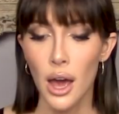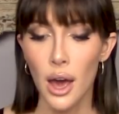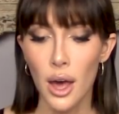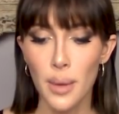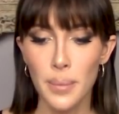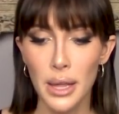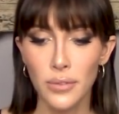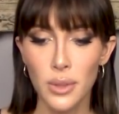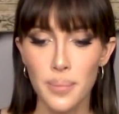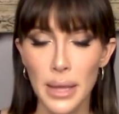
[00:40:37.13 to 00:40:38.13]
Um,
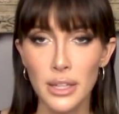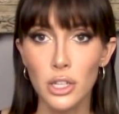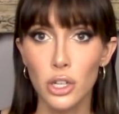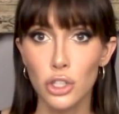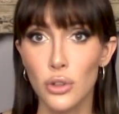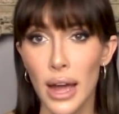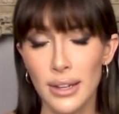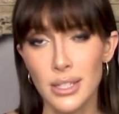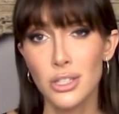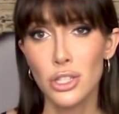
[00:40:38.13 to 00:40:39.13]
if the men that you're
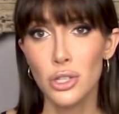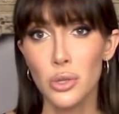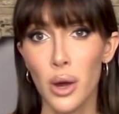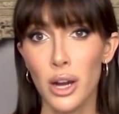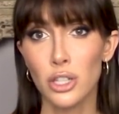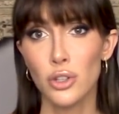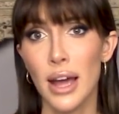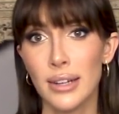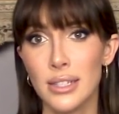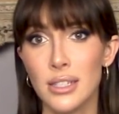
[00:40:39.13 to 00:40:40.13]
attracted to are
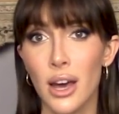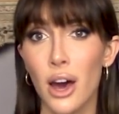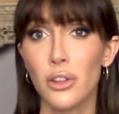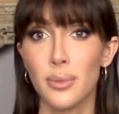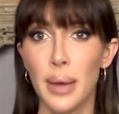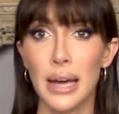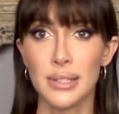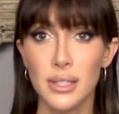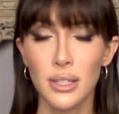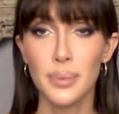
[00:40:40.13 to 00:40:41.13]
attracted to other
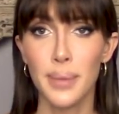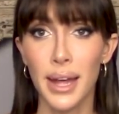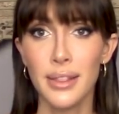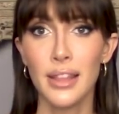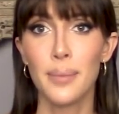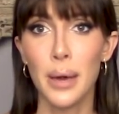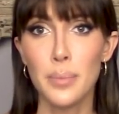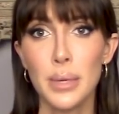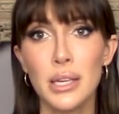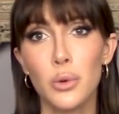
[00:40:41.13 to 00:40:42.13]
masculine men, that might
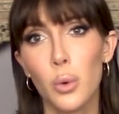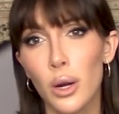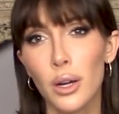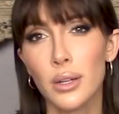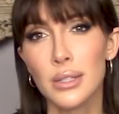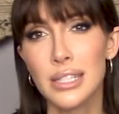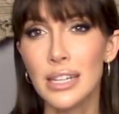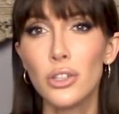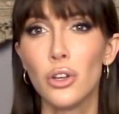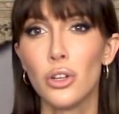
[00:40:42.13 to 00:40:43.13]
be your
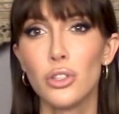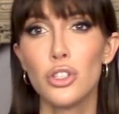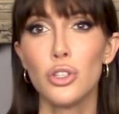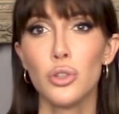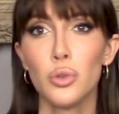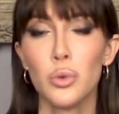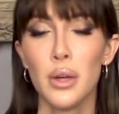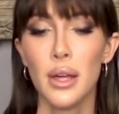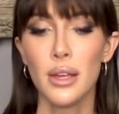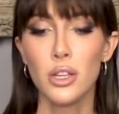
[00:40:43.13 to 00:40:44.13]
signal to,
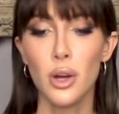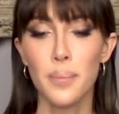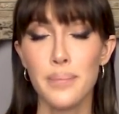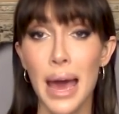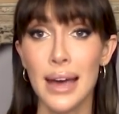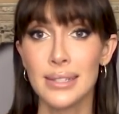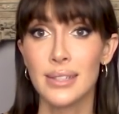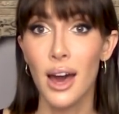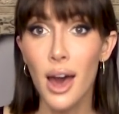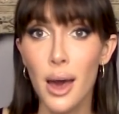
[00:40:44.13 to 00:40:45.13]
you know, masc
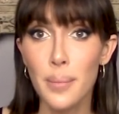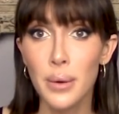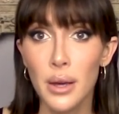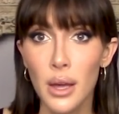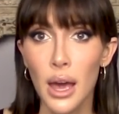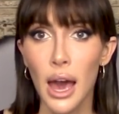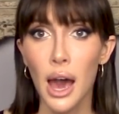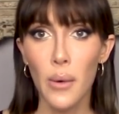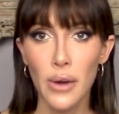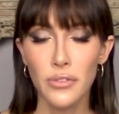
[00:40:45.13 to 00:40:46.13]
up.
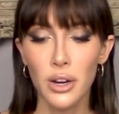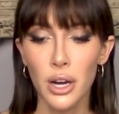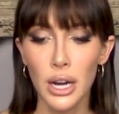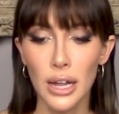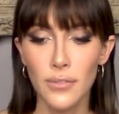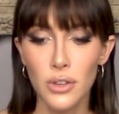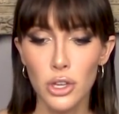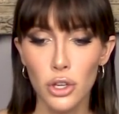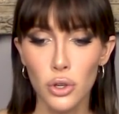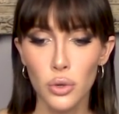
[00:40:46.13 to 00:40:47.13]
However, if
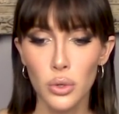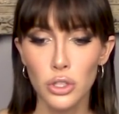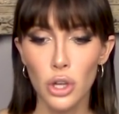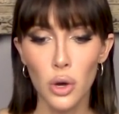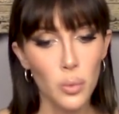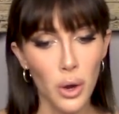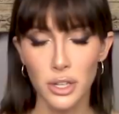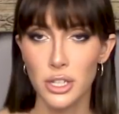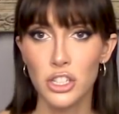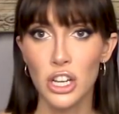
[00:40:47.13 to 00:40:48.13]
you don't
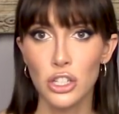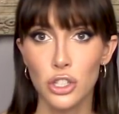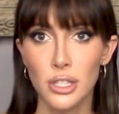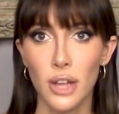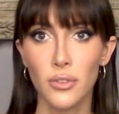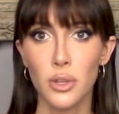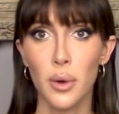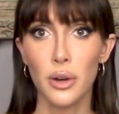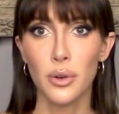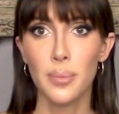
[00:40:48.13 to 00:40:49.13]
want to change yourself and you
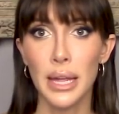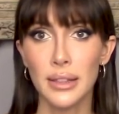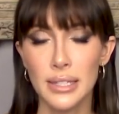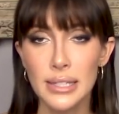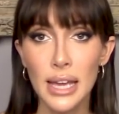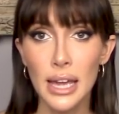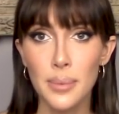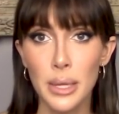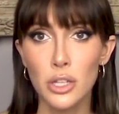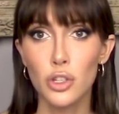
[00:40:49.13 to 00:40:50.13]
want to remain the
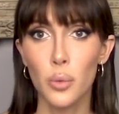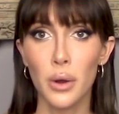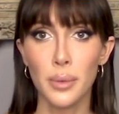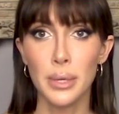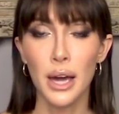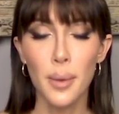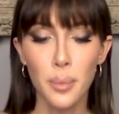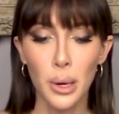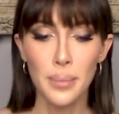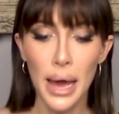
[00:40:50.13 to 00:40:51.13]
same and you don't want to become
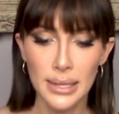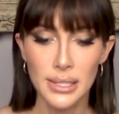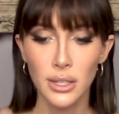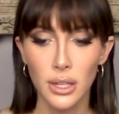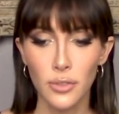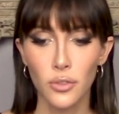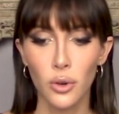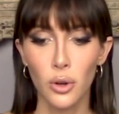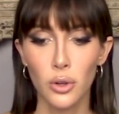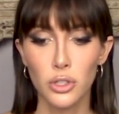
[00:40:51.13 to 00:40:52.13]
more masculine
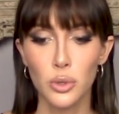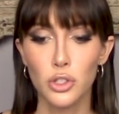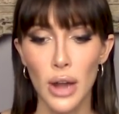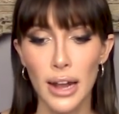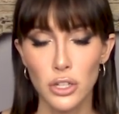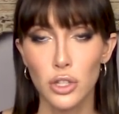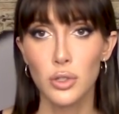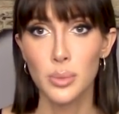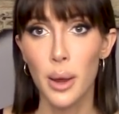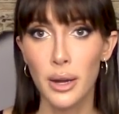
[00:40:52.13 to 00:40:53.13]
for to attract
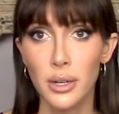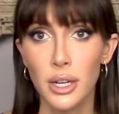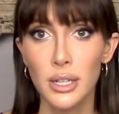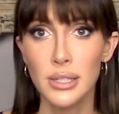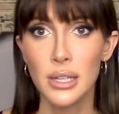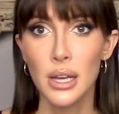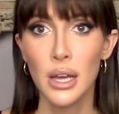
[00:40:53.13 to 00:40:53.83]
those partners,